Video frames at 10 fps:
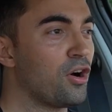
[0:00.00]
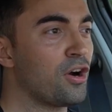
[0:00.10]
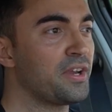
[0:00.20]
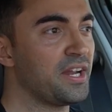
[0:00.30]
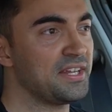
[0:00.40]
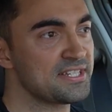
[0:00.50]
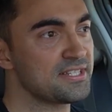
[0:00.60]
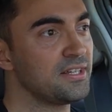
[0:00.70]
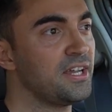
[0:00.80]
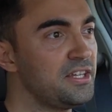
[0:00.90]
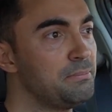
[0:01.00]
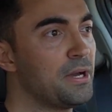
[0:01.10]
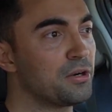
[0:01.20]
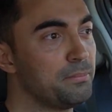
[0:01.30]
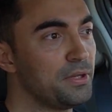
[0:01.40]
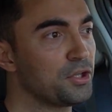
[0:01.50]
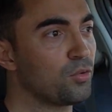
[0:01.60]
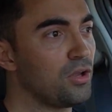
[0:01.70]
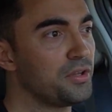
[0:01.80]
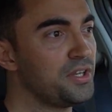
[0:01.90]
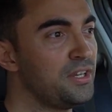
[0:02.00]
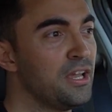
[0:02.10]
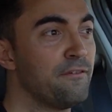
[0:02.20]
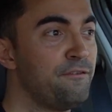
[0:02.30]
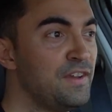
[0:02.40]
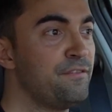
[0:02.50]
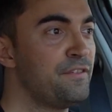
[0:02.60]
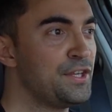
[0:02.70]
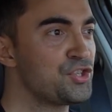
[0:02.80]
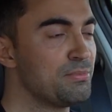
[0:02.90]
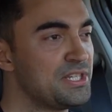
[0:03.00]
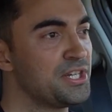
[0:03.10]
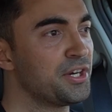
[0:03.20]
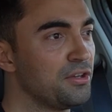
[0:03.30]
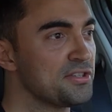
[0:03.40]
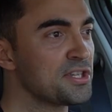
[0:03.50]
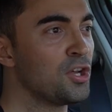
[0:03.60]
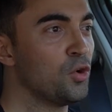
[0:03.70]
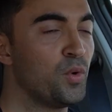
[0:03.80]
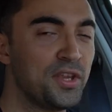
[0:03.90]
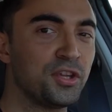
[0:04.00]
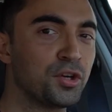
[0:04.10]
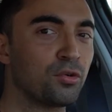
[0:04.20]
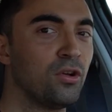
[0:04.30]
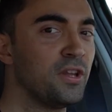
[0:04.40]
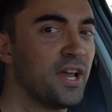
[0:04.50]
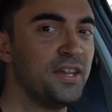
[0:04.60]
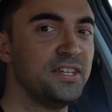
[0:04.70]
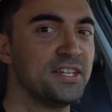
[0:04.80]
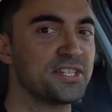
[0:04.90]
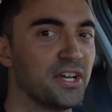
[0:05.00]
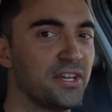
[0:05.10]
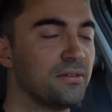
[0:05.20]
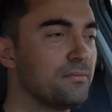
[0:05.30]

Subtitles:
are getting slightly better build quality, fit and finish of materials with the Corolla and the Insight.